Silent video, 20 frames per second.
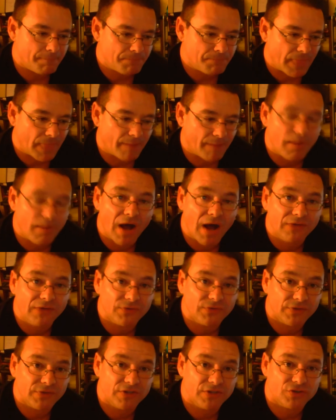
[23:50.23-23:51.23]

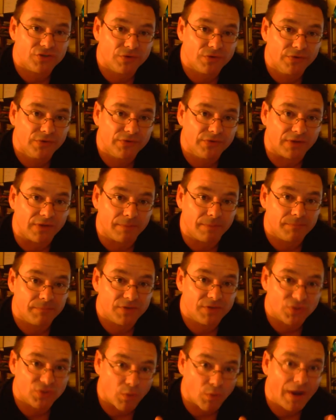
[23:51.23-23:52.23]
apostles in Jerusalem,
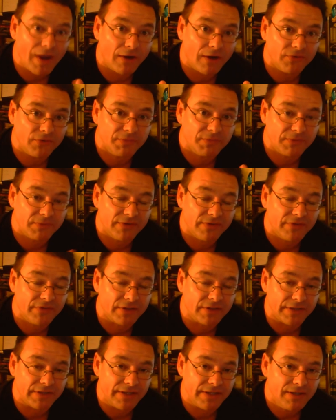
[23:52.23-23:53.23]
the 12
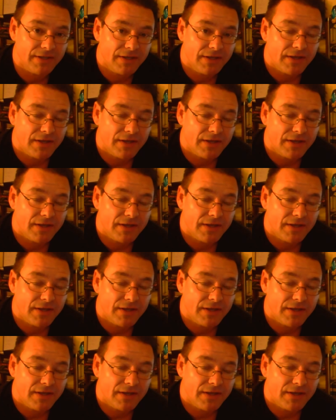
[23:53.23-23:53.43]
specifically,